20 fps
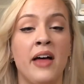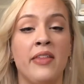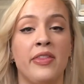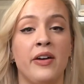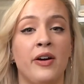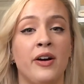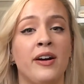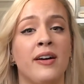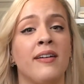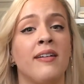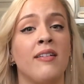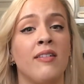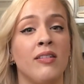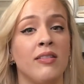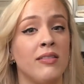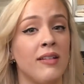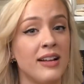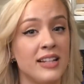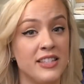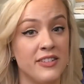There are
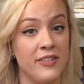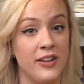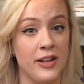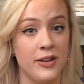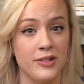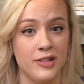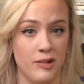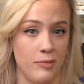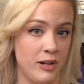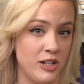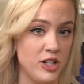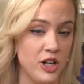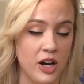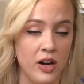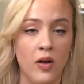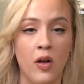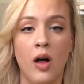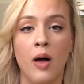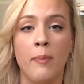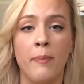lots of videos on my
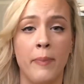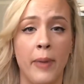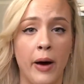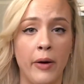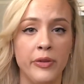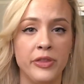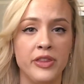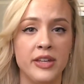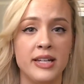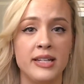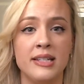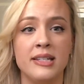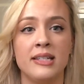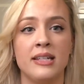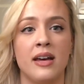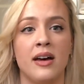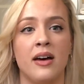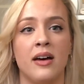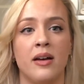channel about this,